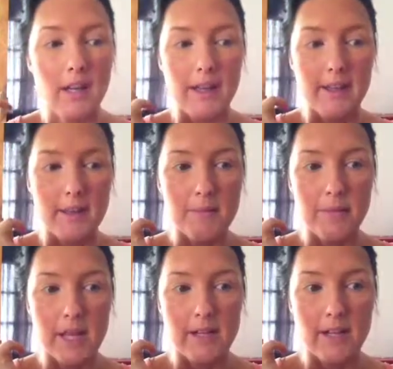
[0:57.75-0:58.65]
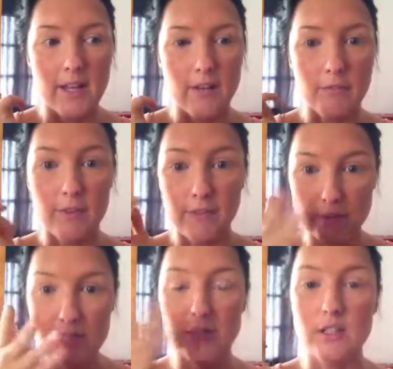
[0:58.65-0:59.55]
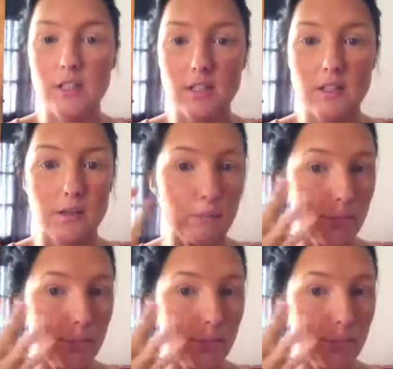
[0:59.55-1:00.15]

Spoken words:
and I have my foundation,